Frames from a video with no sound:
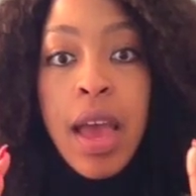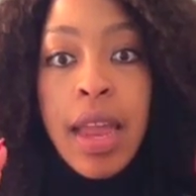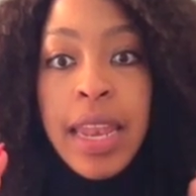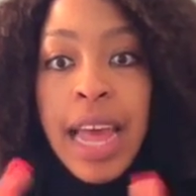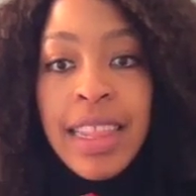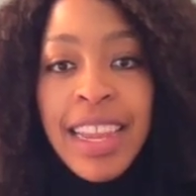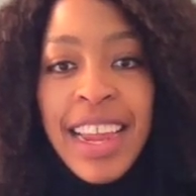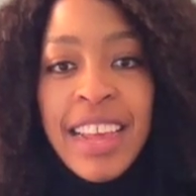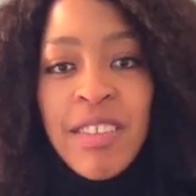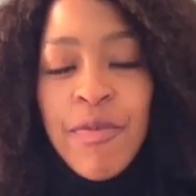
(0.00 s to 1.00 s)

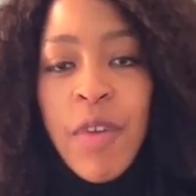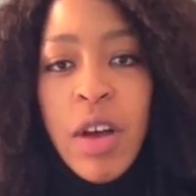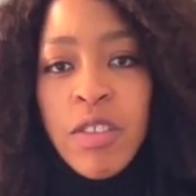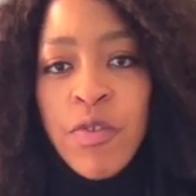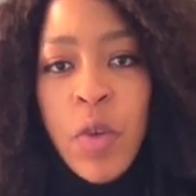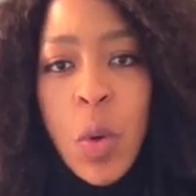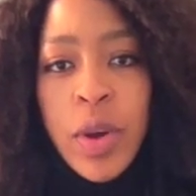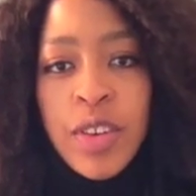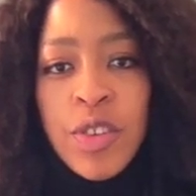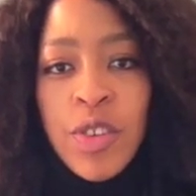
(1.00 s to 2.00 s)
Nonetheless, fast
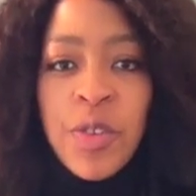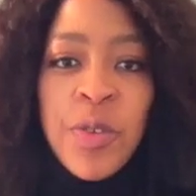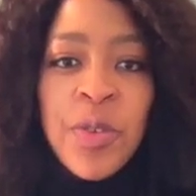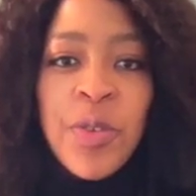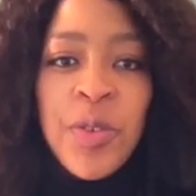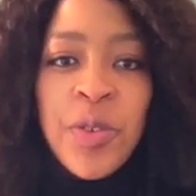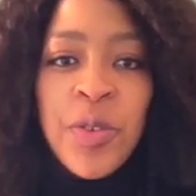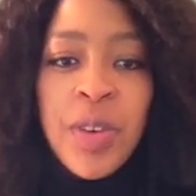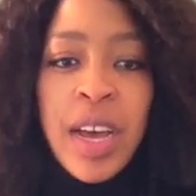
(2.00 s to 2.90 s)
forward to